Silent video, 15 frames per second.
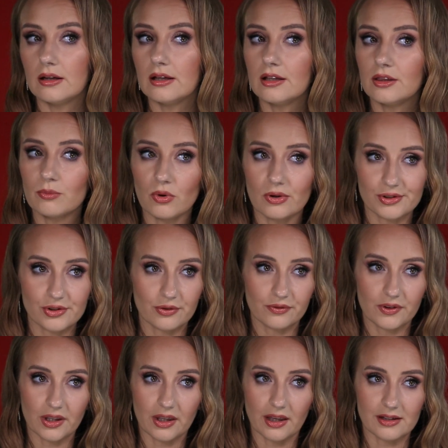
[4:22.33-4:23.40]
In most of
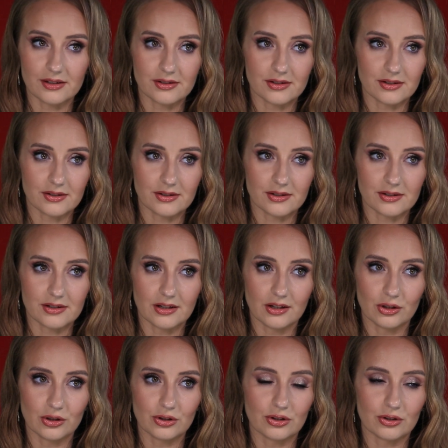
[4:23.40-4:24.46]
the cases,
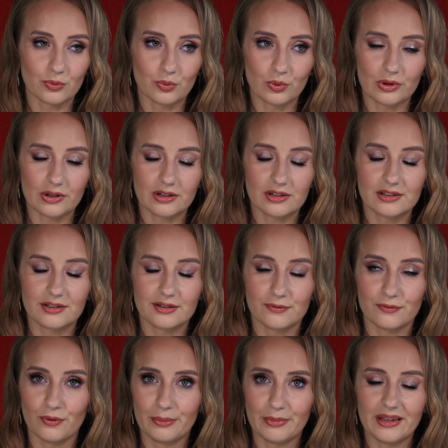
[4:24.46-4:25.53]
it worked
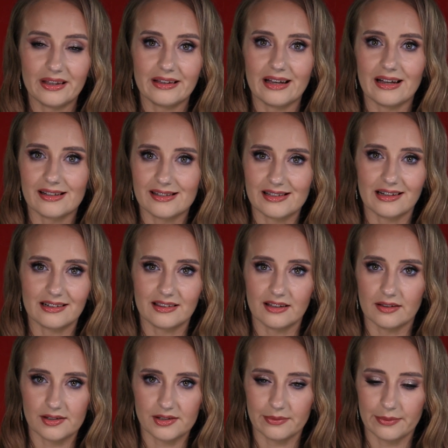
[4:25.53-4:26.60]
for me exactly
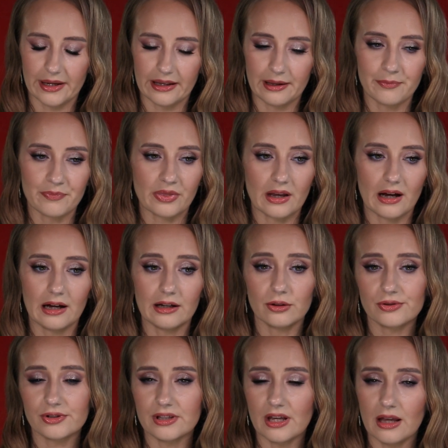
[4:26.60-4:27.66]
this way. I
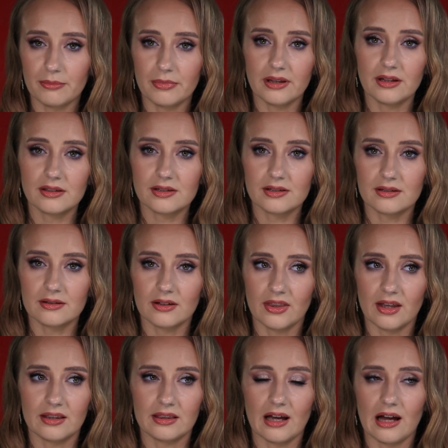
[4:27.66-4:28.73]
used a bit,
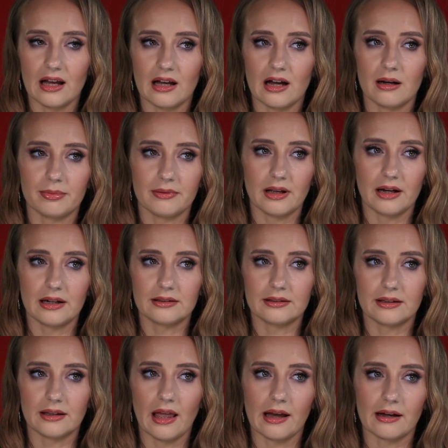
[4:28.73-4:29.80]
then I
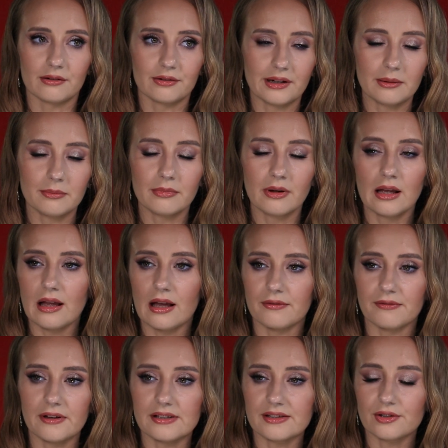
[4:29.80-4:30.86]
applied a cream, a
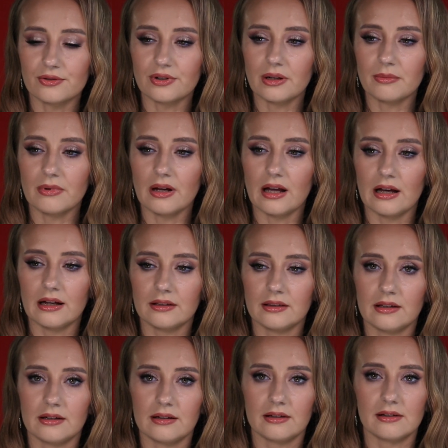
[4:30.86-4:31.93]
face cream,
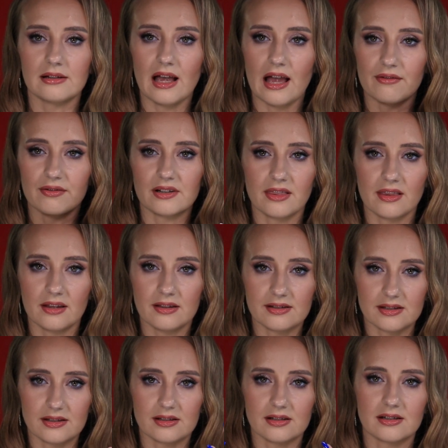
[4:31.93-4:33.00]
and everything
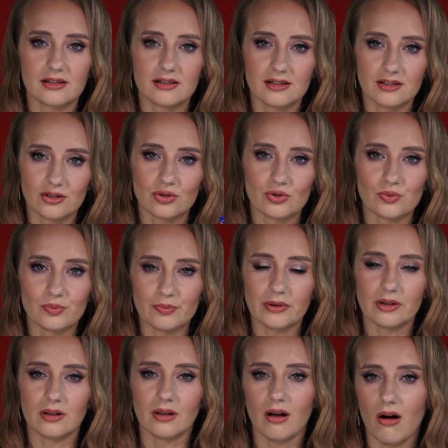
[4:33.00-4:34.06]
started to
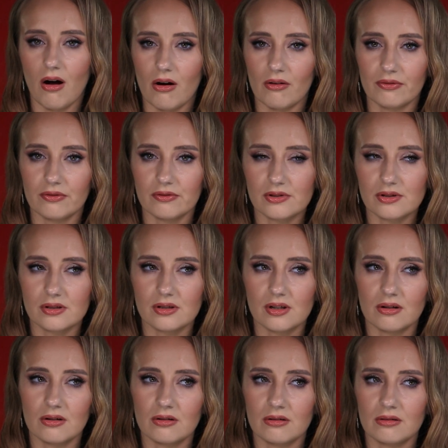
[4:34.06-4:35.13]
peel off.
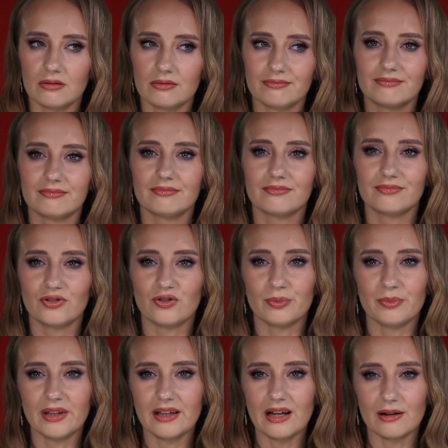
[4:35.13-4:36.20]
So for
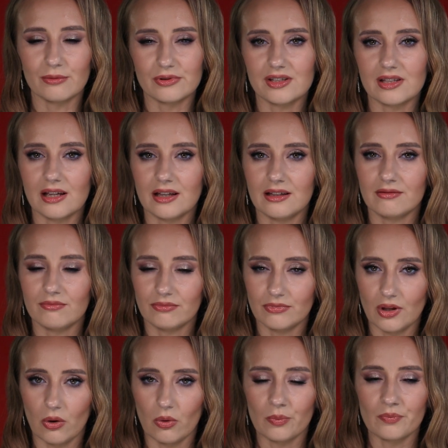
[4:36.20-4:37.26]
me, I would say
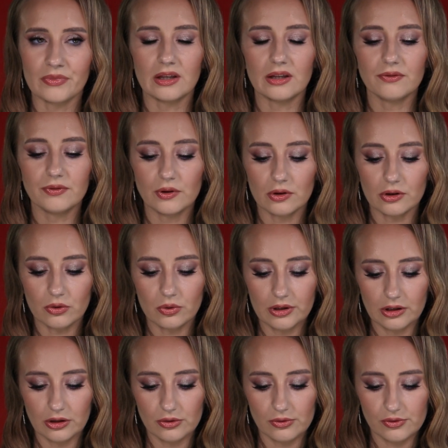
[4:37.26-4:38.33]
no. If you're
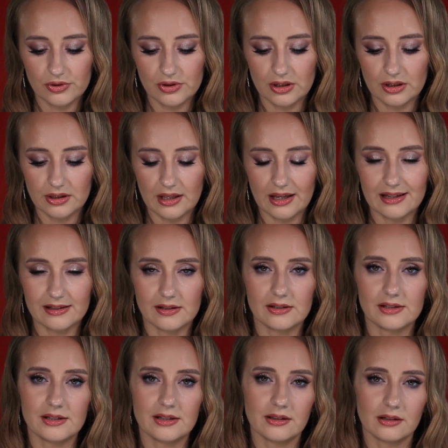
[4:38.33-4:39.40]
gonna use it as a
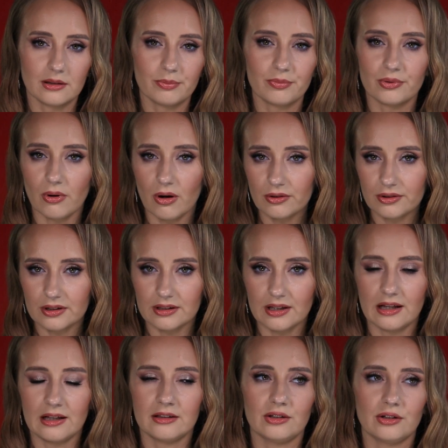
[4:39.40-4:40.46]
single product
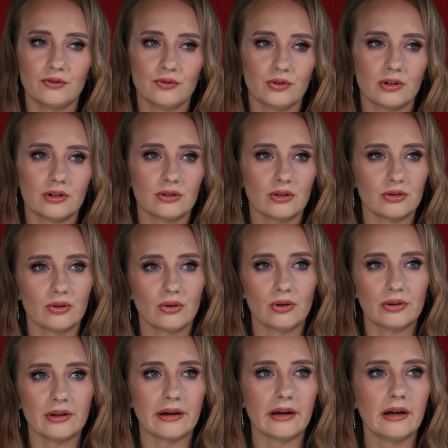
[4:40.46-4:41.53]
and if you're not
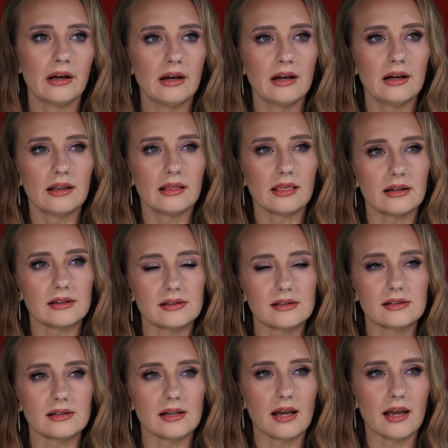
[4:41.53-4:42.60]
gonna,
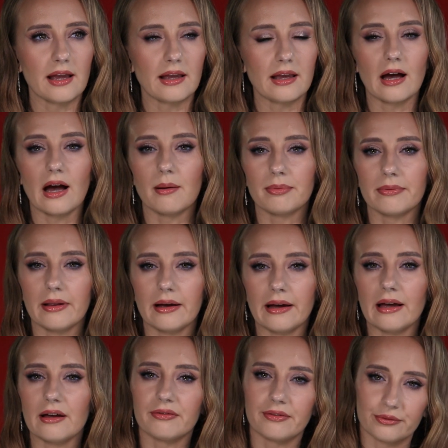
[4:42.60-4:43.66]
let's say,
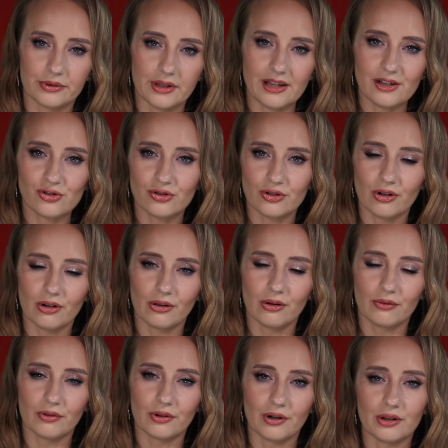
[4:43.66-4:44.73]
apply a foundation all
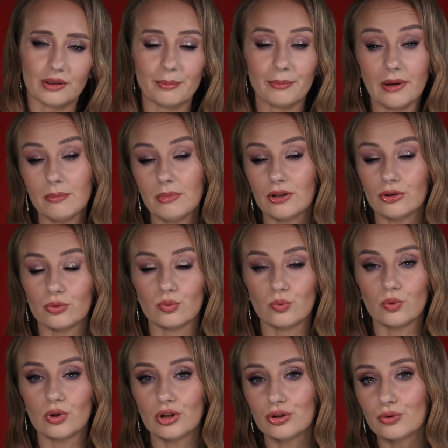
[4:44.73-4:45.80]
over it, maybe
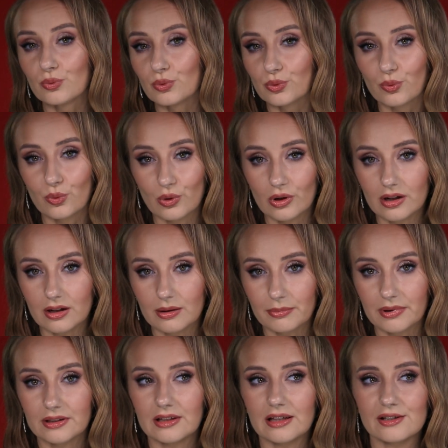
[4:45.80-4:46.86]
it would work.
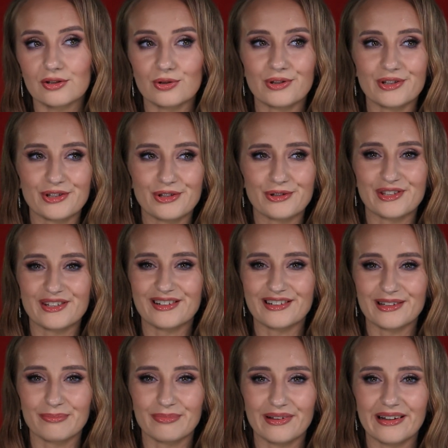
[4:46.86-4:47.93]
But as soon as you
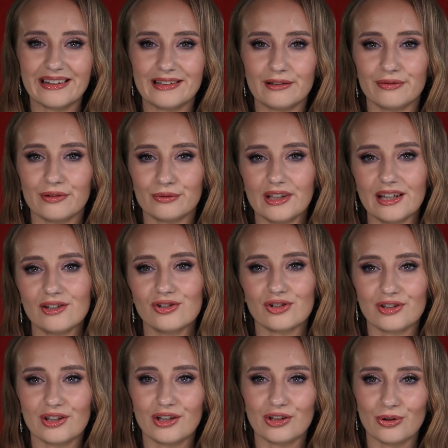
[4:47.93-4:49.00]
start applying a
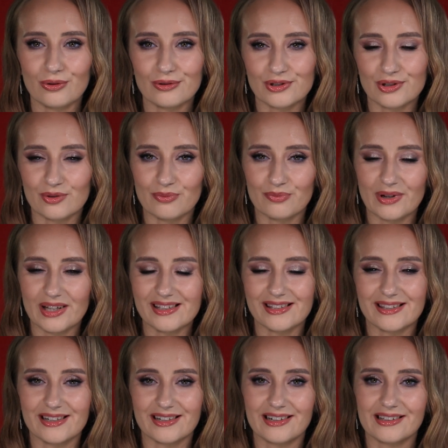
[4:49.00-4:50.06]
foundation, it also may
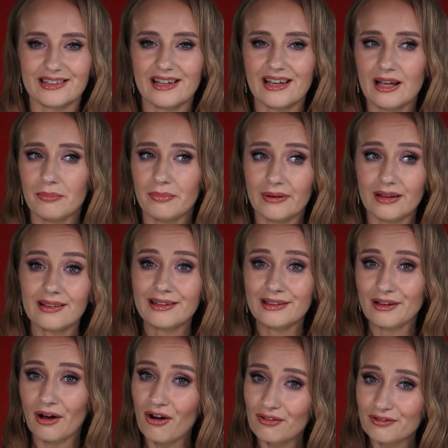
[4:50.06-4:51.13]
start
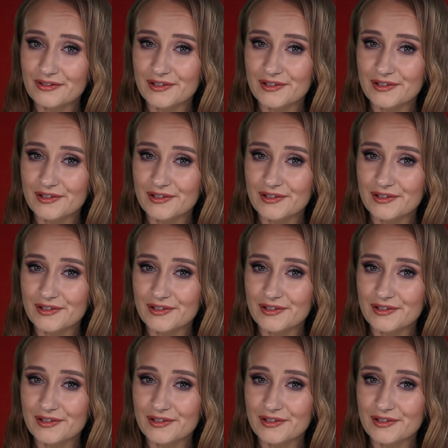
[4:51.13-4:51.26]
peeling off.